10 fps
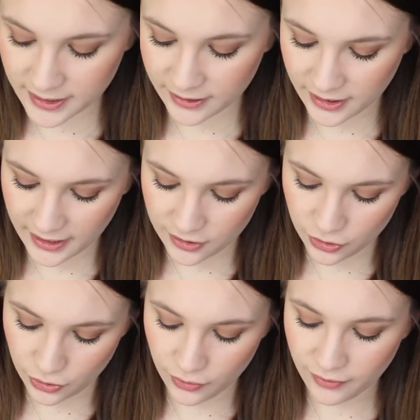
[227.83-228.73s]
and you get
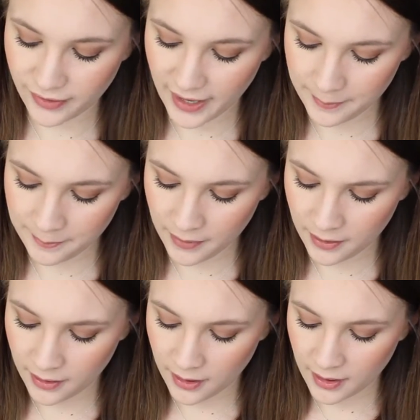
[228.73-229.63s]
two of them.
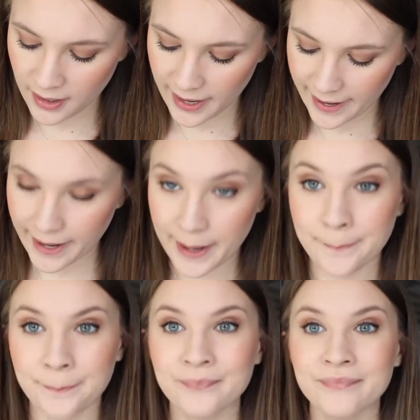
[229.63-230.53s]

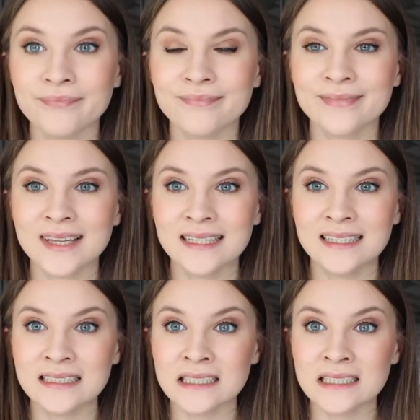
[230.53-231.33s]
Don't